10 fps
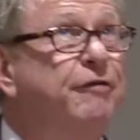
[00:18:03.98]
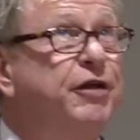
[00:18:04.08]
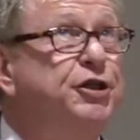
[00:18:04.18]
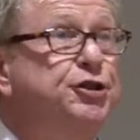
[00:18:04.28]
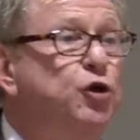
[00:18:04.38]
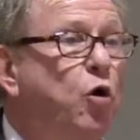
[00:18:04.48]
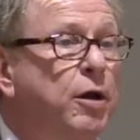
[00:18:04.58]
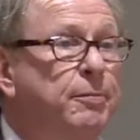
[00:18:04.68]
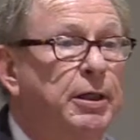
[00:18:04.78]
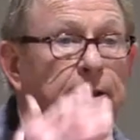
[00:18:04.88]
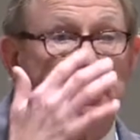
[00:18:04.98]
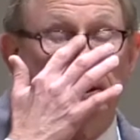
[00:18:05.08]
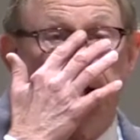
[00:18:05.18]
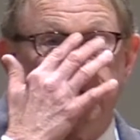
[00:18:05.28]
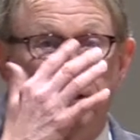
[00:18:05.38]
of enjoyment
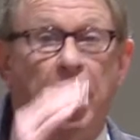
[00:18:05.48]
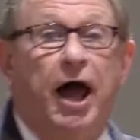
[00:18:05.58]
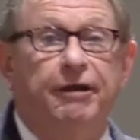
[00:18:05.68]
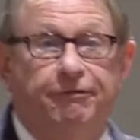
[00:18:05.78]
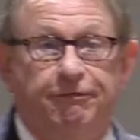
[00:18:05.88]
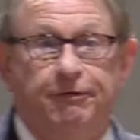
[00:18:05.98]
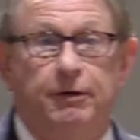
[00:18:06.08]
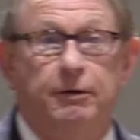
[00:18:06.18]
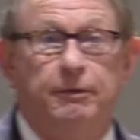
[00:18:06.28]
of life.